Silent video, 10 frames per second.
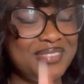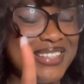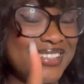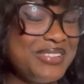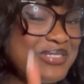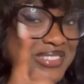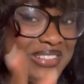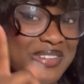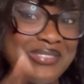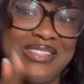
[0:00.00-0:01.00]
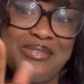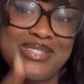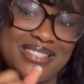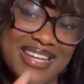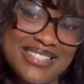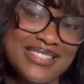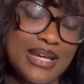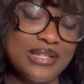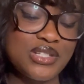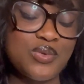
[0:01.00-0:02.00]
It was
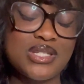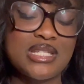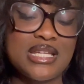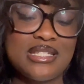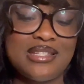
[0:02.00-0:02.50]
a nice